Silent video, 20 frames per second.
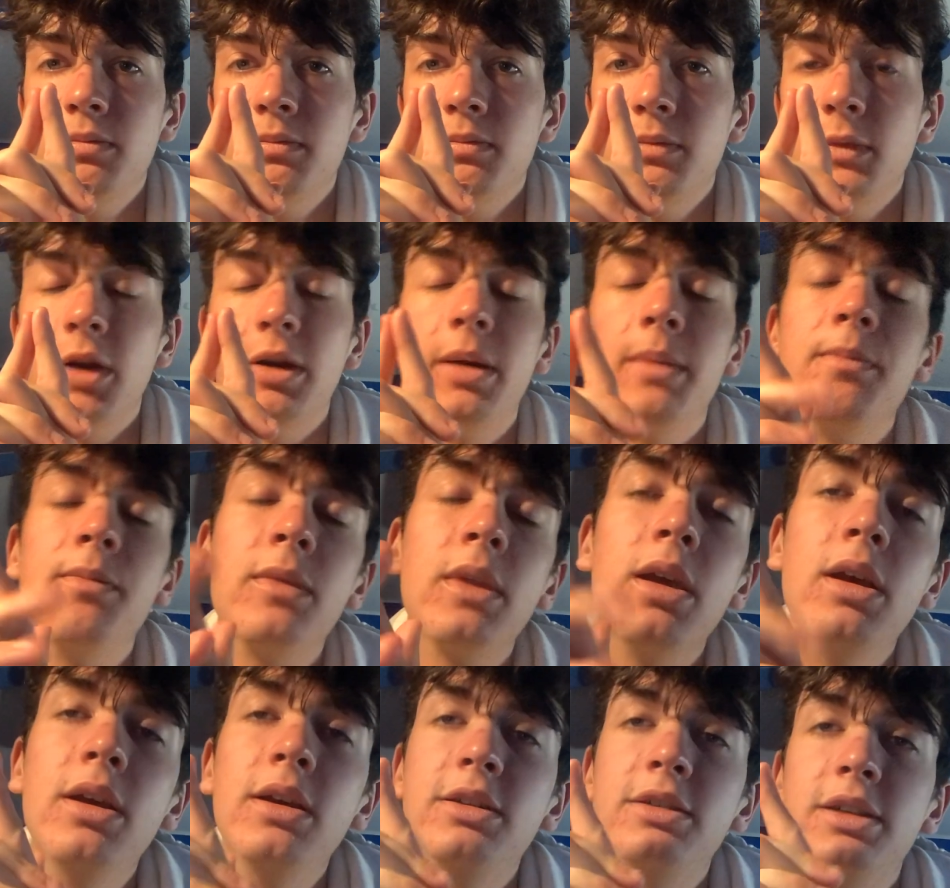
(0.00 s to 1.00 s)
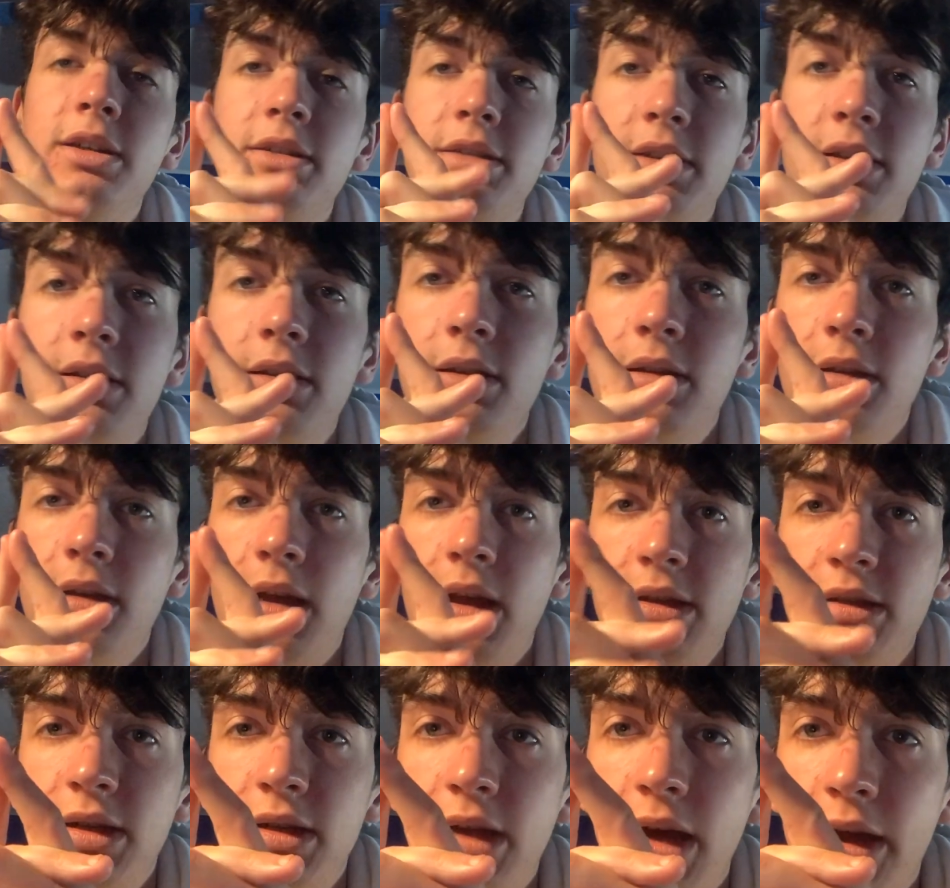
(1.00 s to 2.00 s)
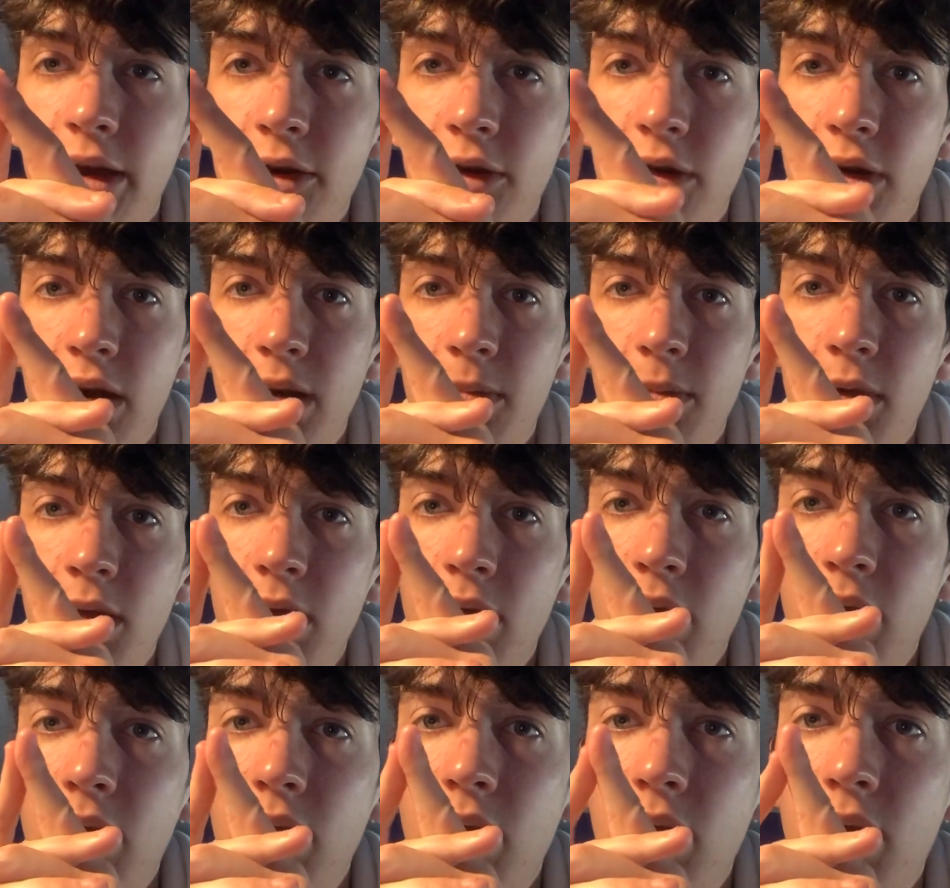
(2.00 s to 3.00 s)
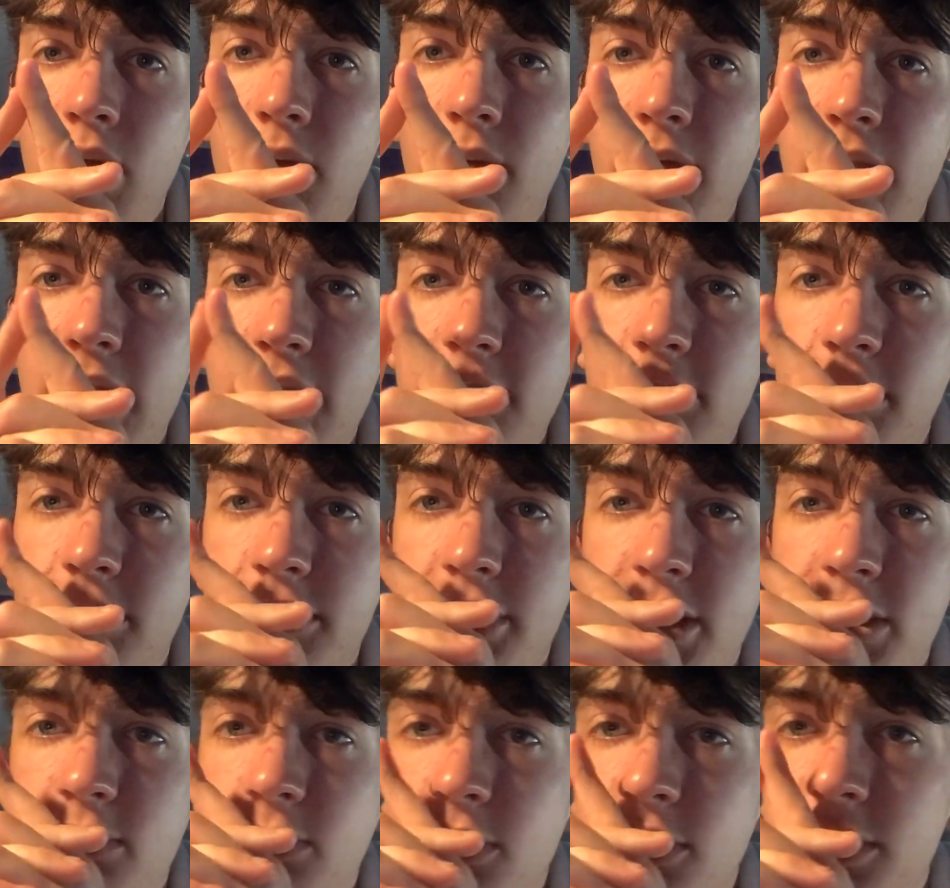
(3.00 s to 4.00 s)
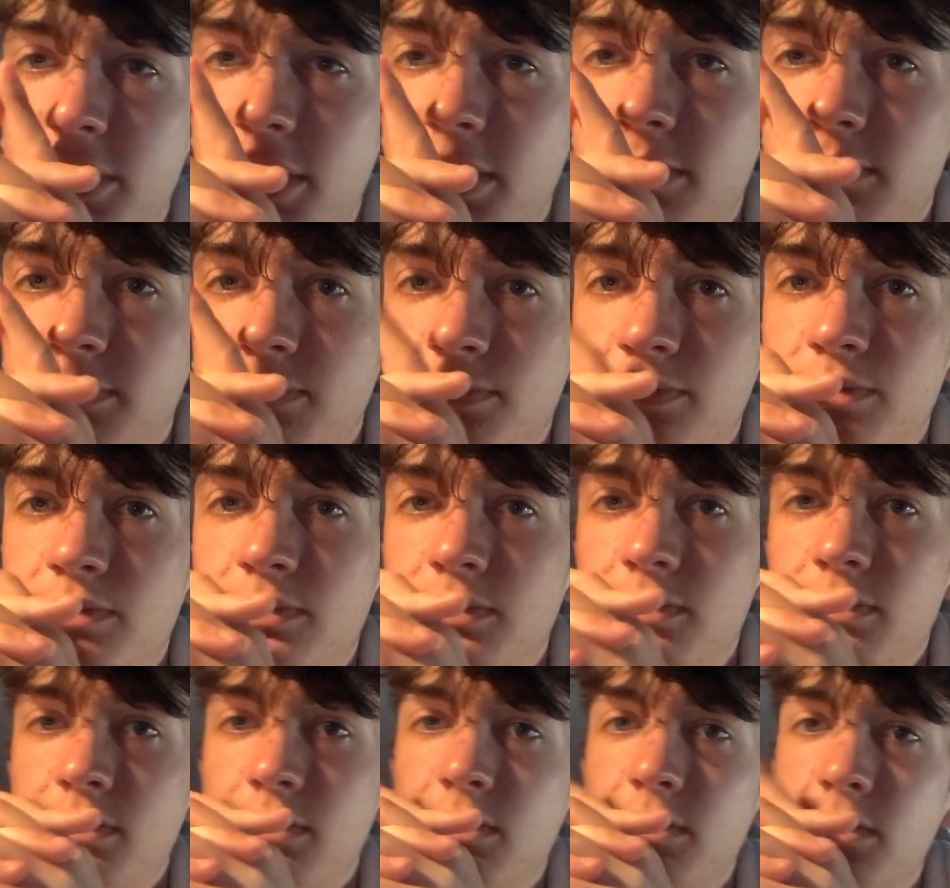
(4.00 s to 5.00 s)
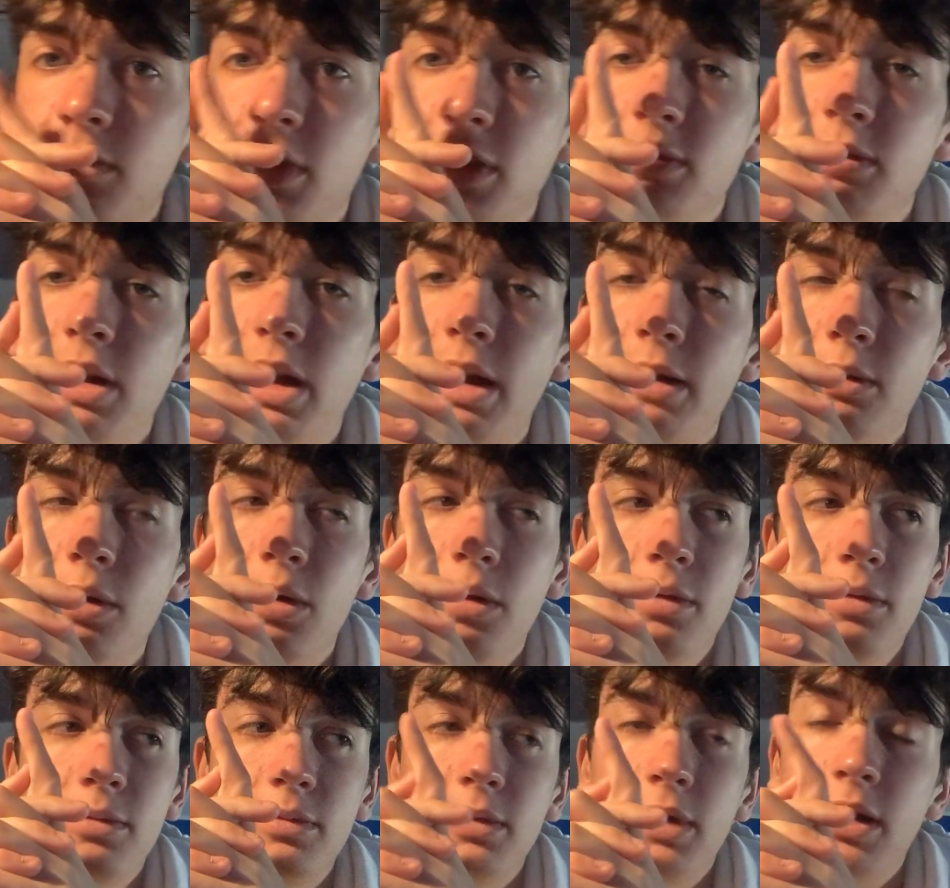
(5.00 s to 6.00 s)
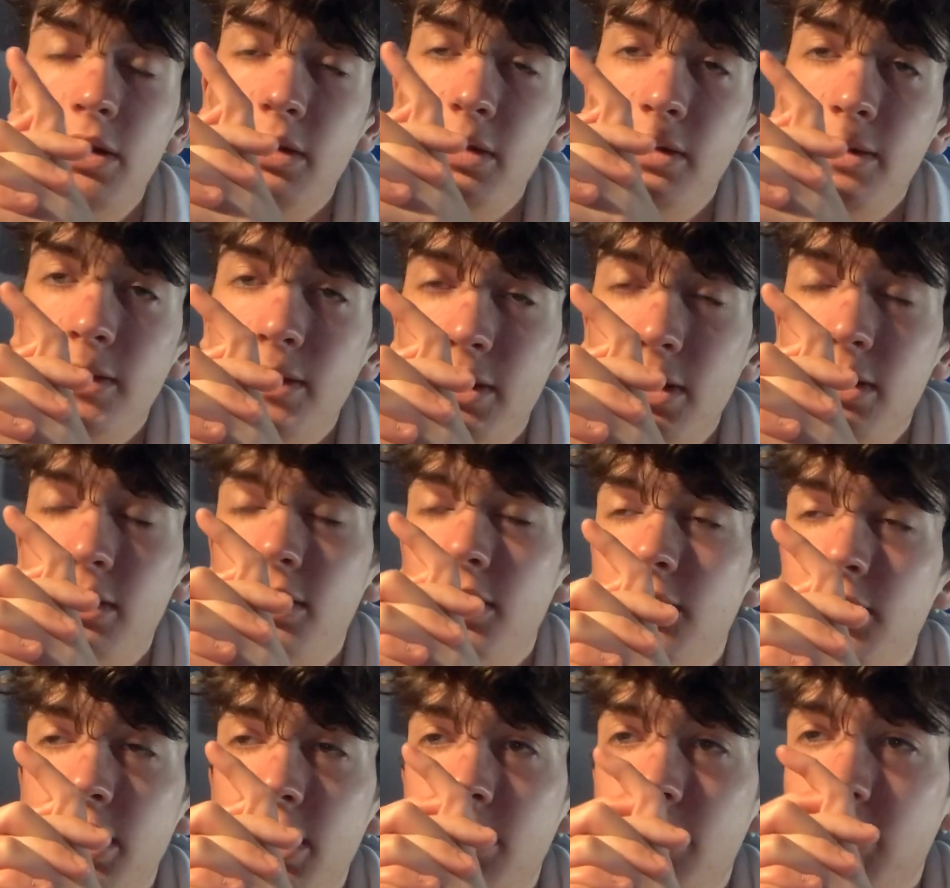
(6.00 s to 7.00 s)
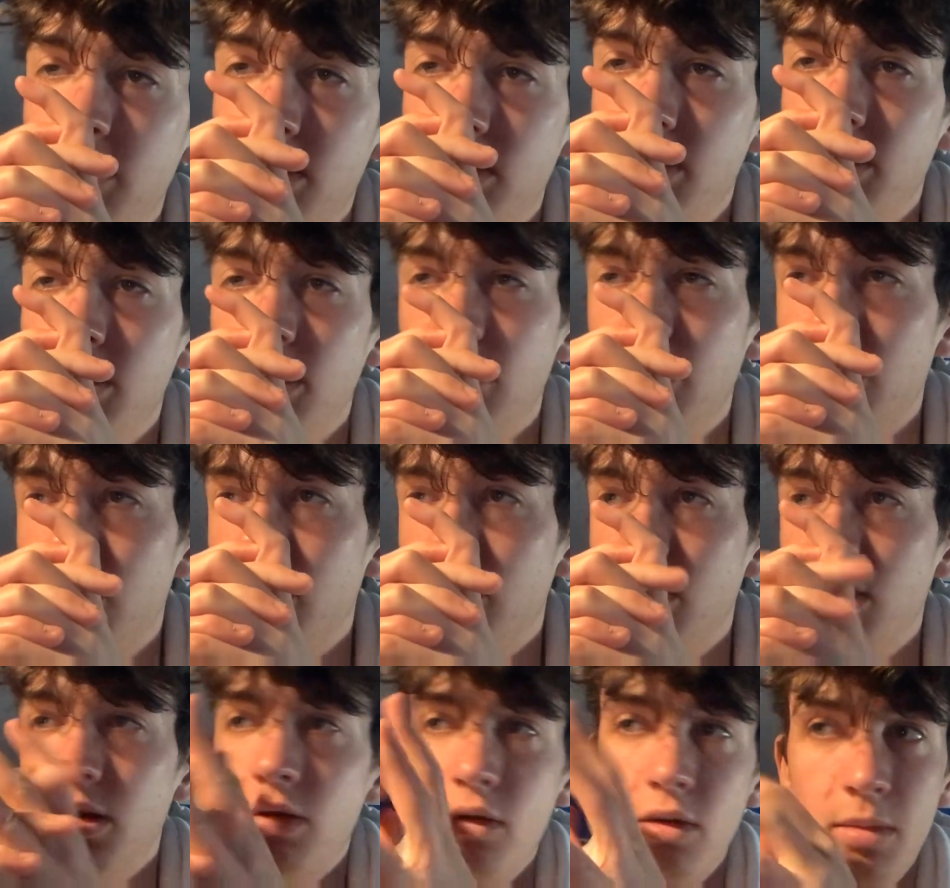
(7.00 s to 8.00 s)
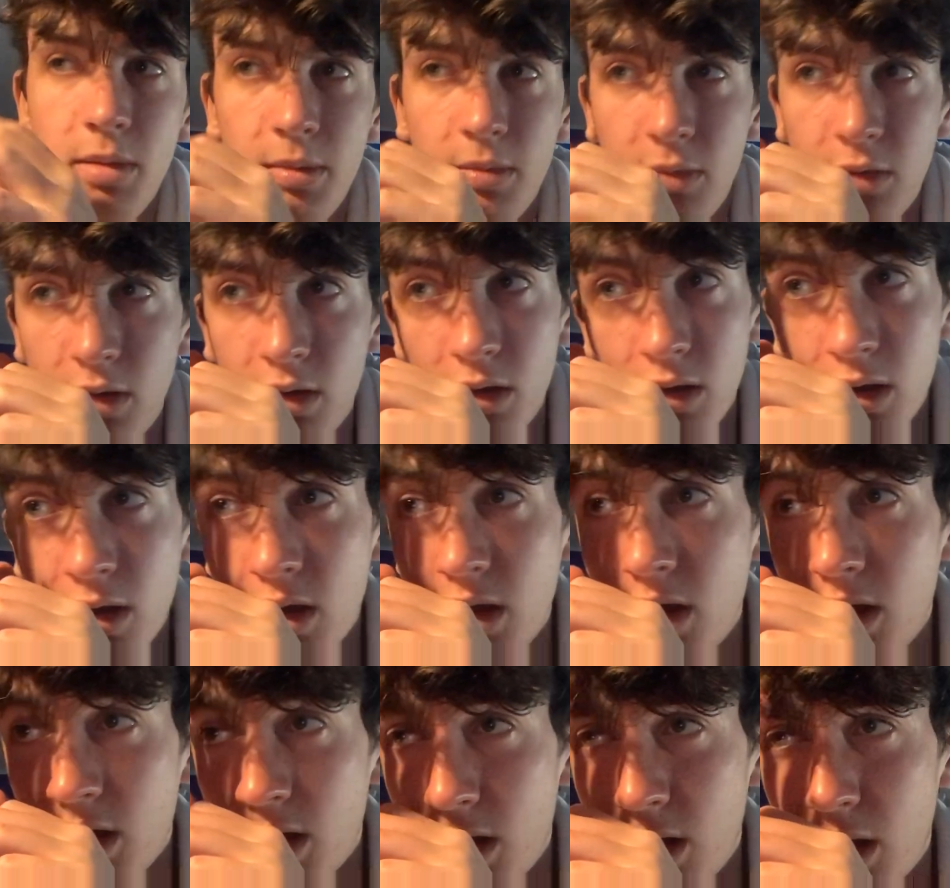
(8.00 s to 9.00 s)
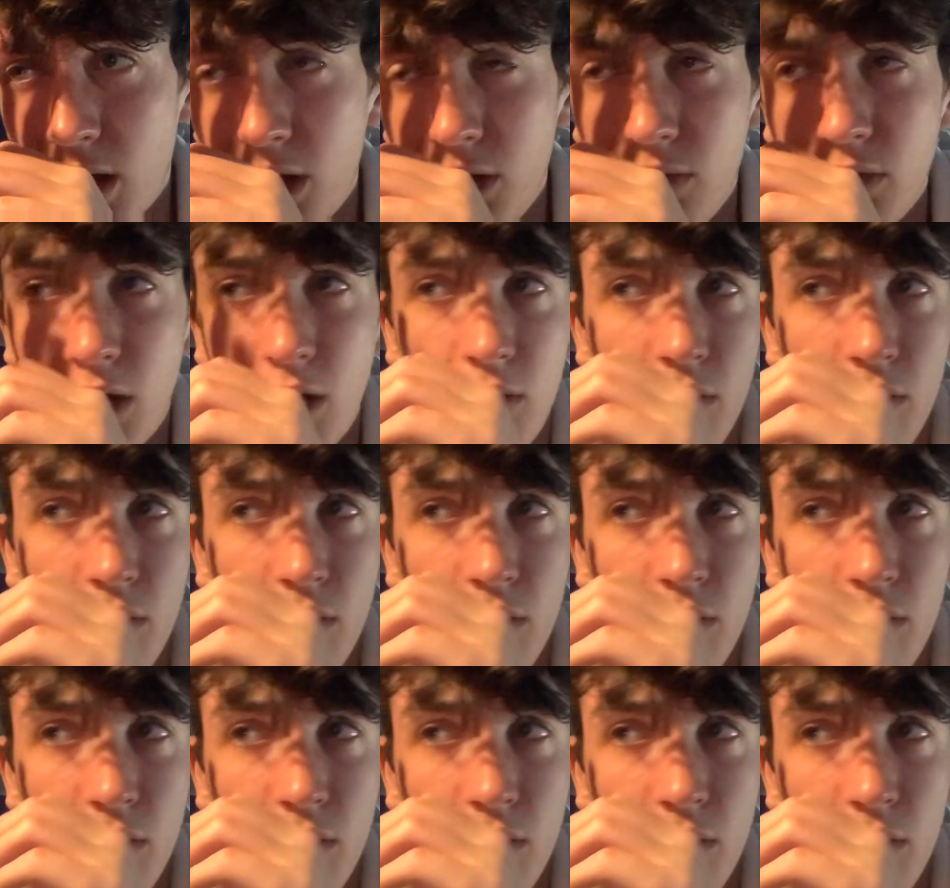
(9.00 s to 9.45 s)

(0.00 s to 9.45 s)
okay. 16 has a diagram of electron transport chain. Is what I wrote. I don't know what that means anymore. I don't remember. I do not